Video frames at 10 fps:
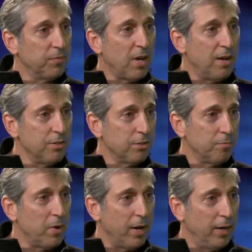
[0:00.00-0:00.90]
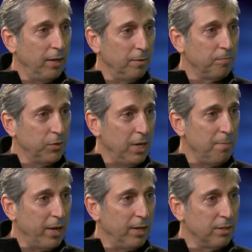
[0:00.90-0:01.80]
tons of my
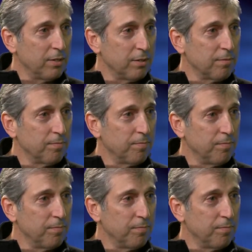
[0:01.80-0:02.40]
teammates